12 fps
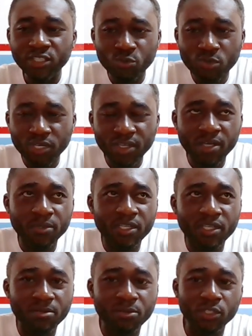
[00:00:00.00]
Imagine you
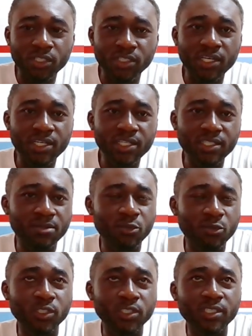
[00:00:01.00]
waking up in the morning,
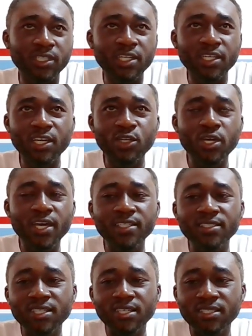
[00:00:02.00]
early in the morning,
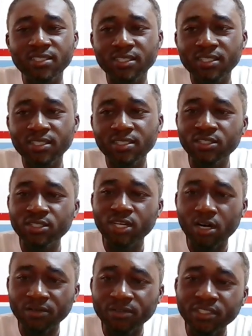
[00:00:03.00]
and you entered
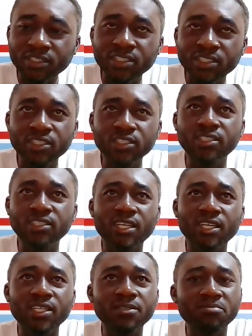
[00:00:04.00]
into the office,
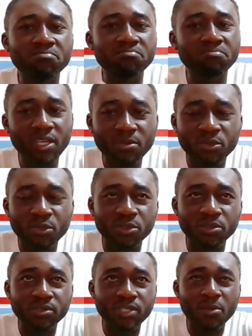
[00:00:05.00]
seeing
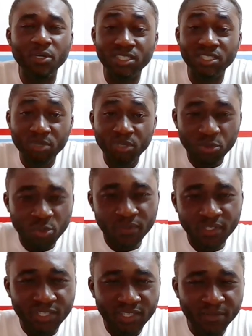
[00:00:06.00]
people, about
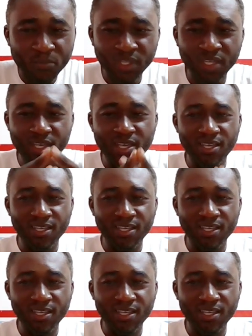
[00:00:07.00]
10 people over there.